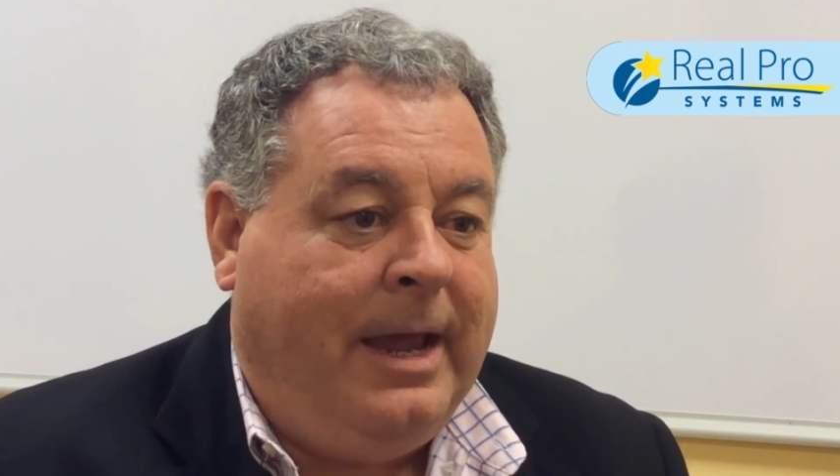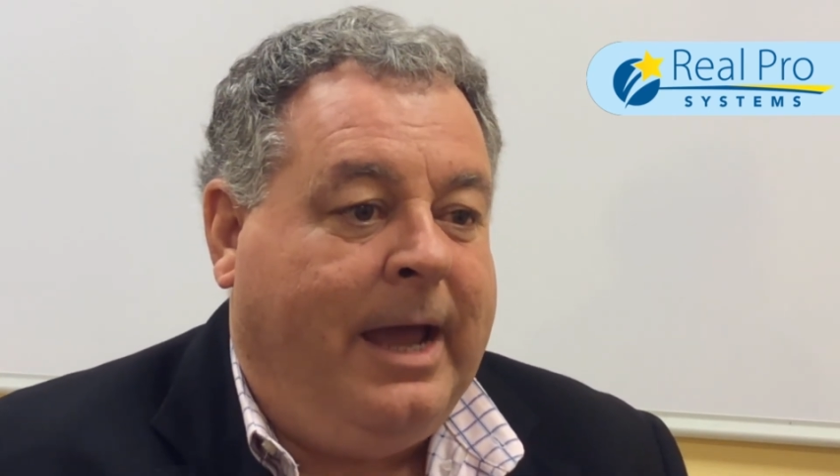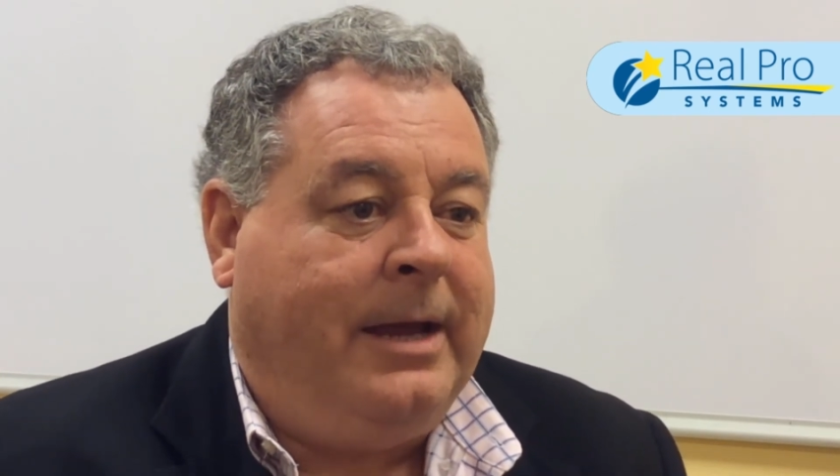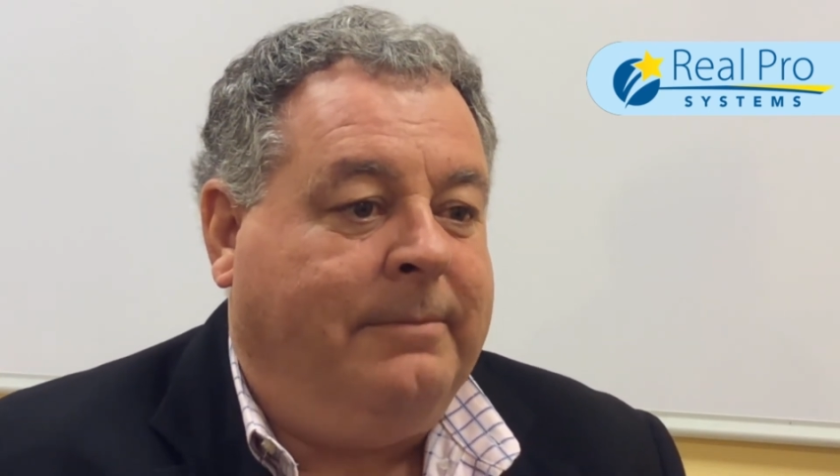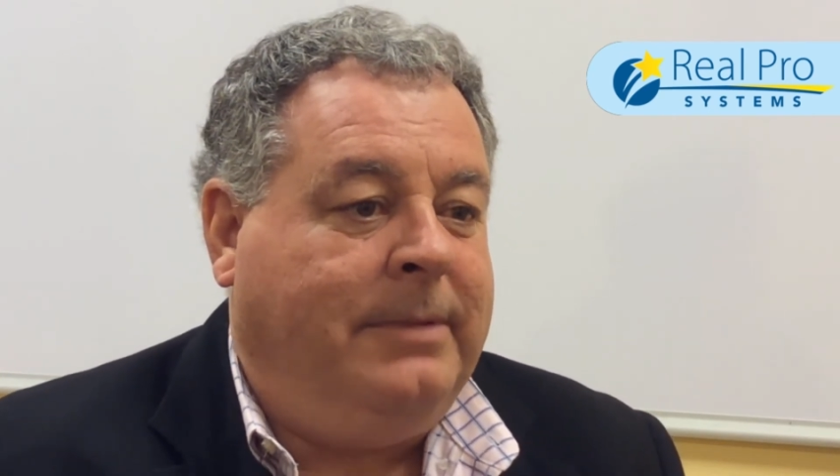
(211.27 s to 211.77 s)

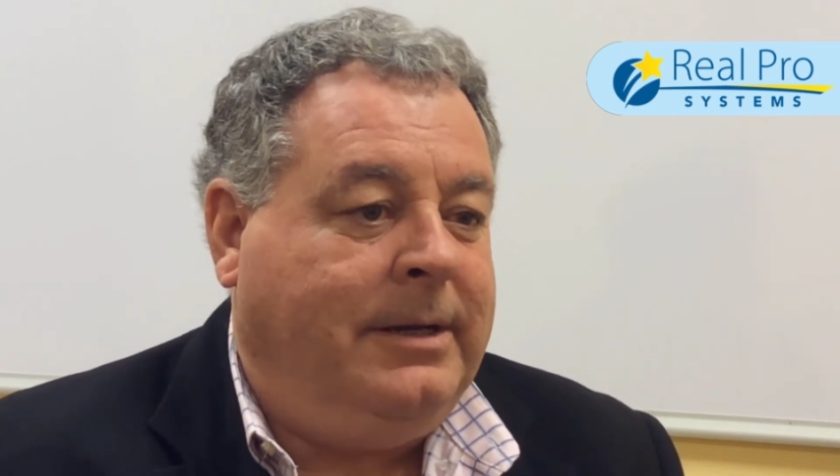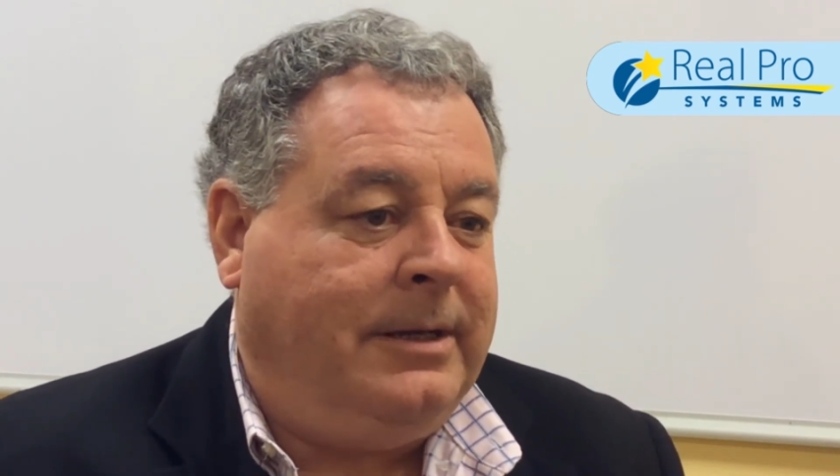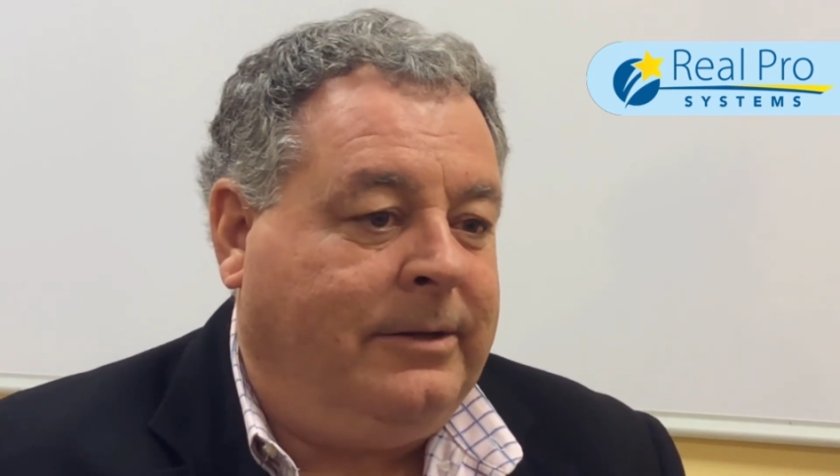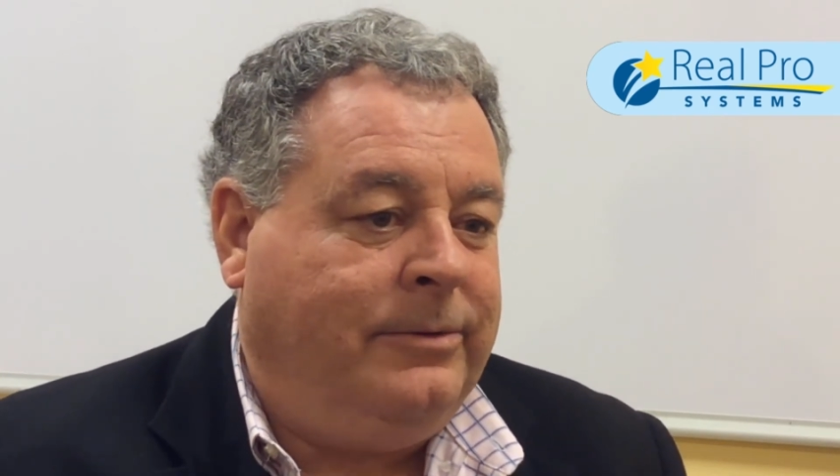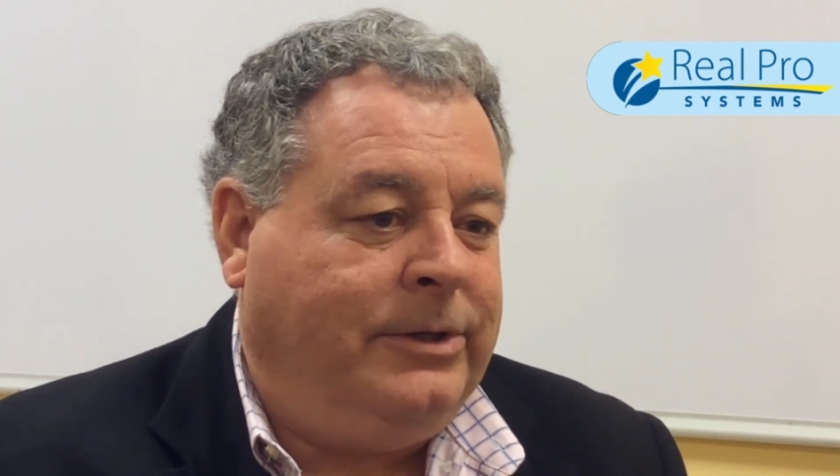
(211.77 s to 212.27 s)
And
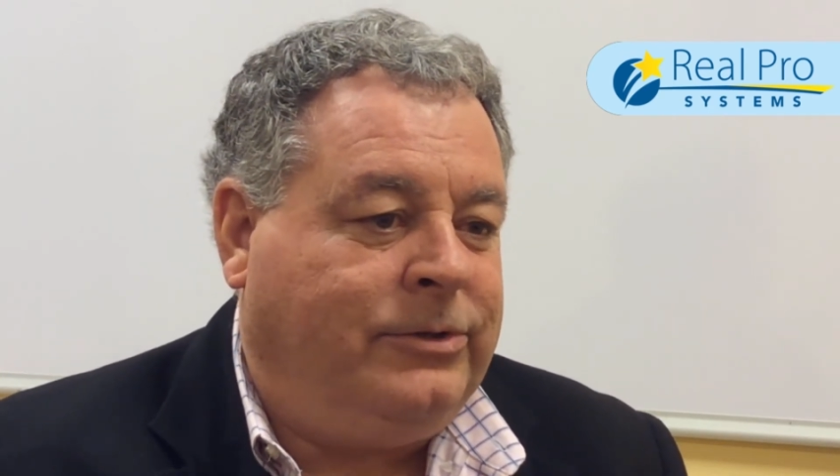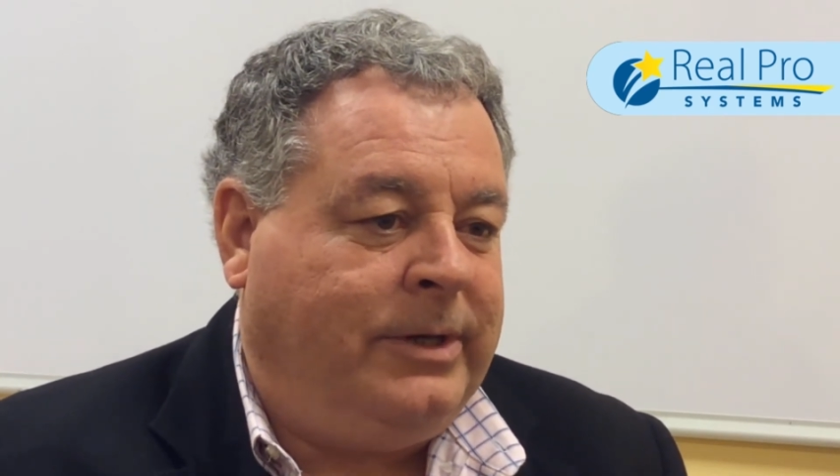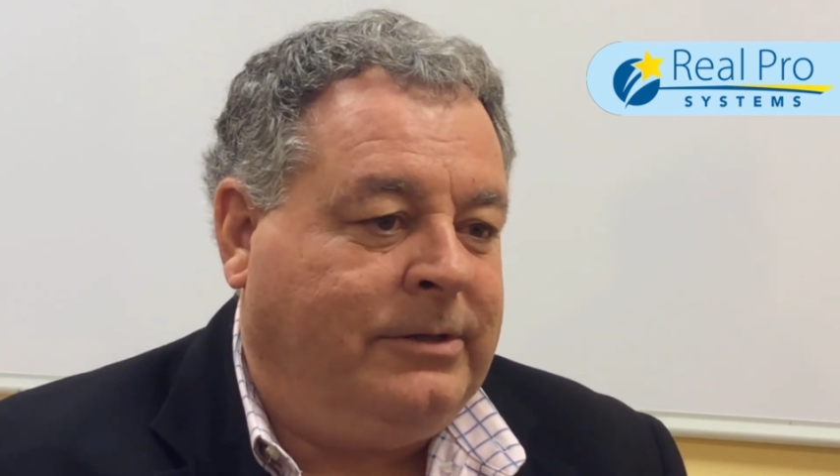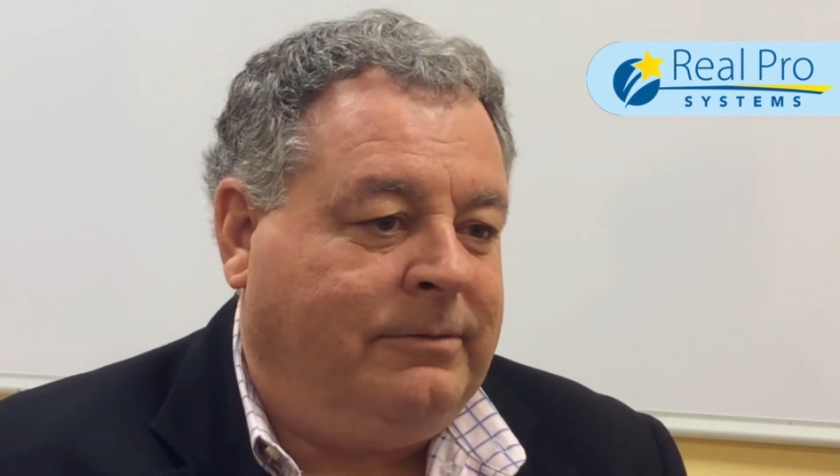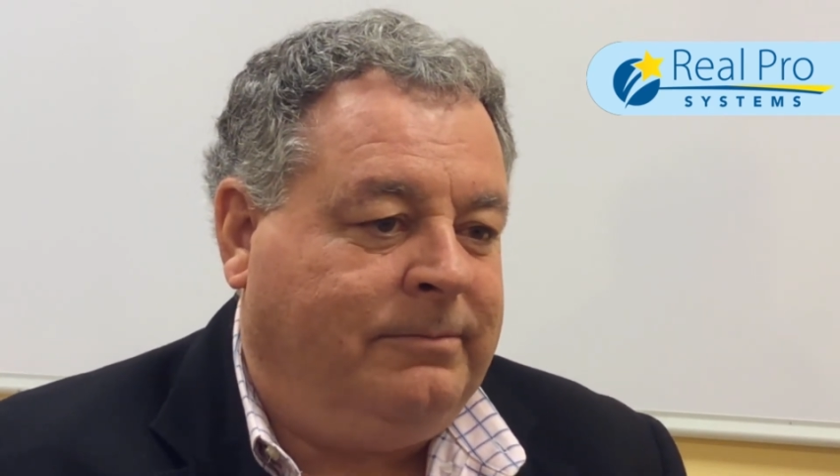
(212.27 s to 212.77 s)
immediately we
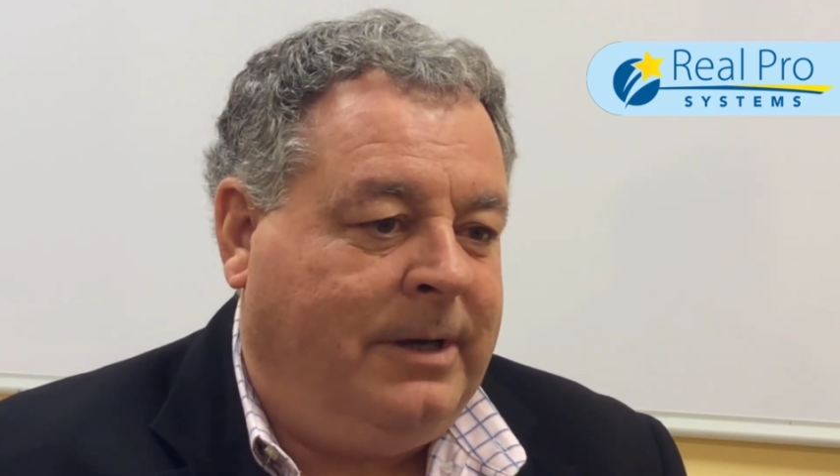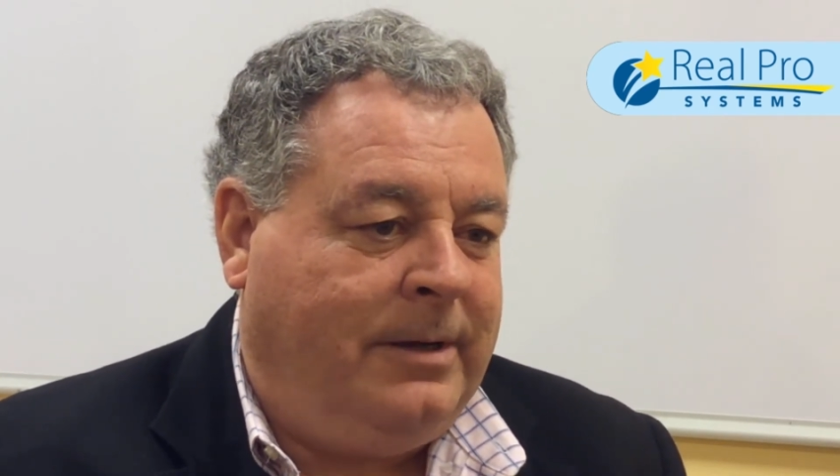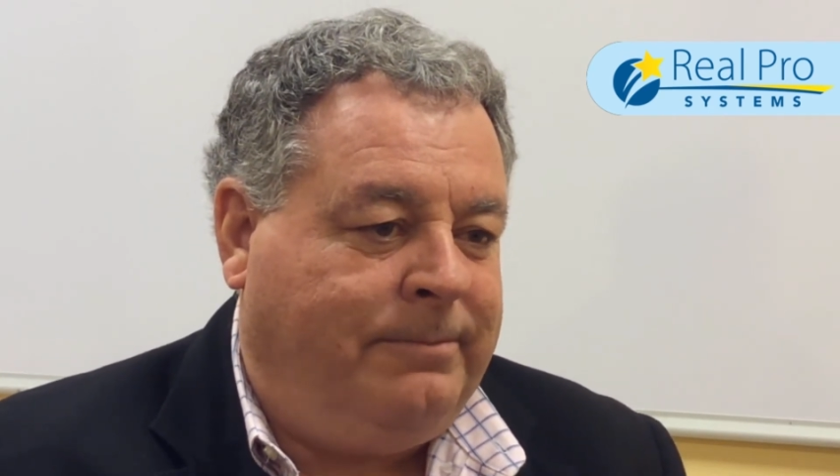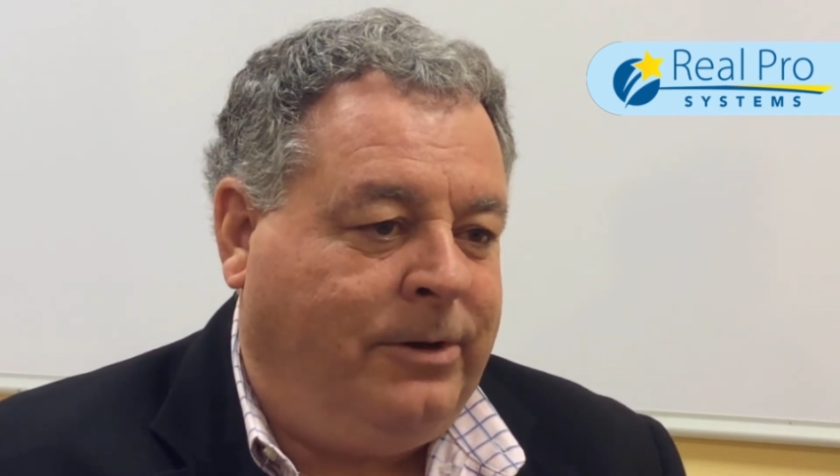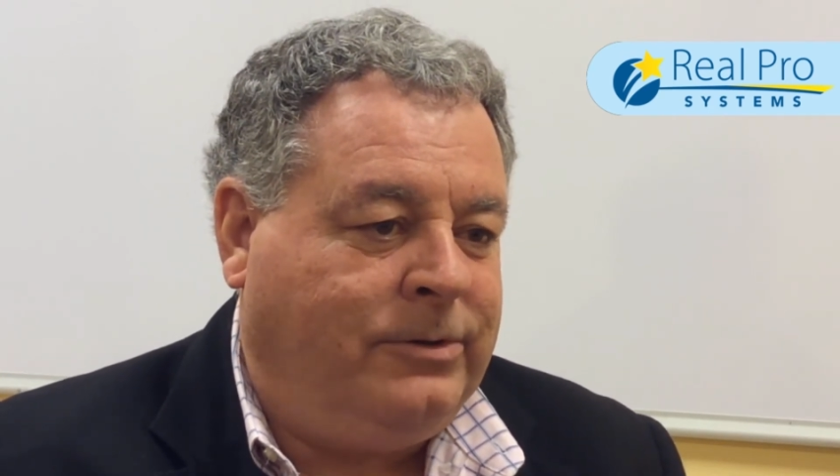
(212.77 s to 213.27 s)

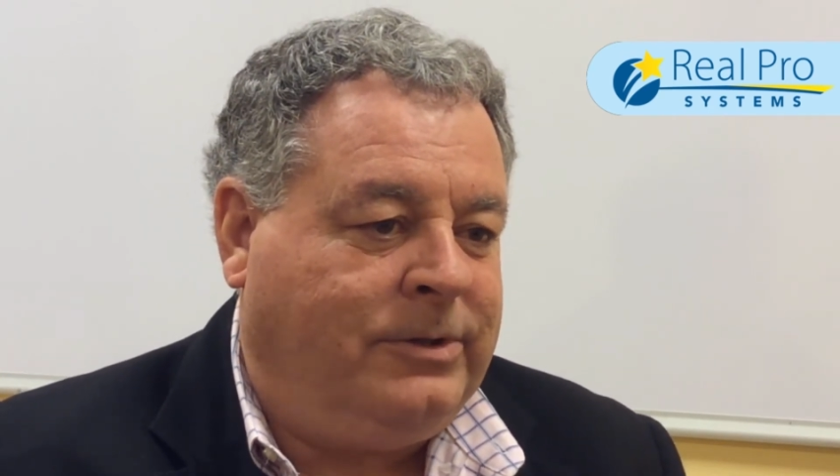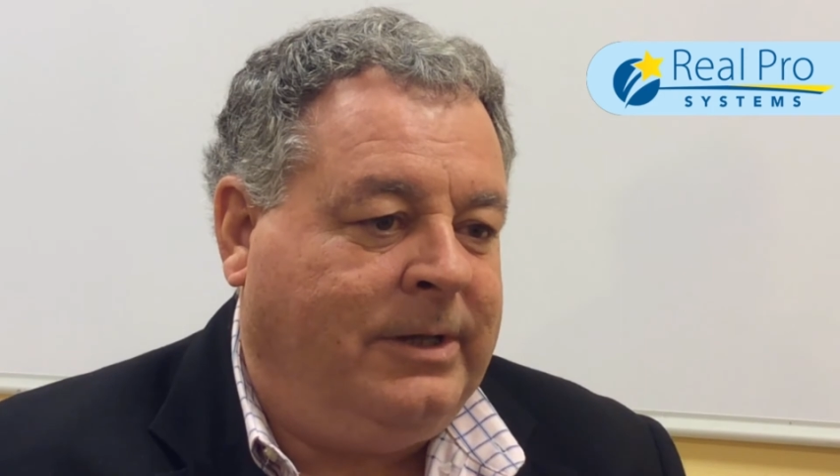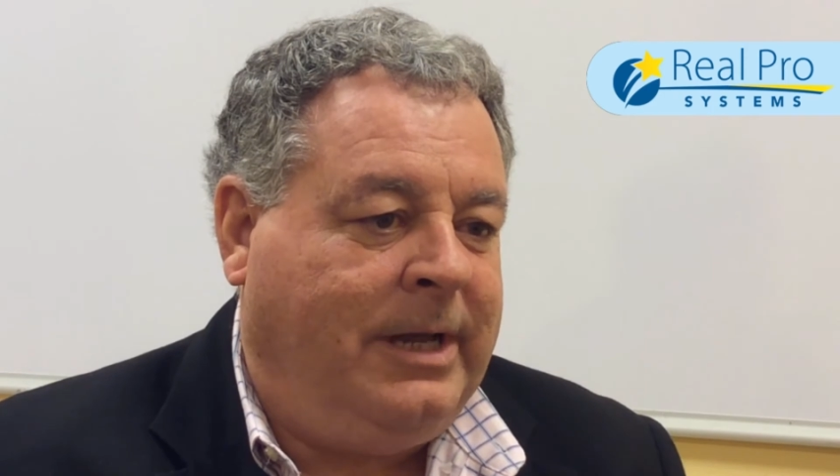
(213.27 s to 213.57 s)
transposed the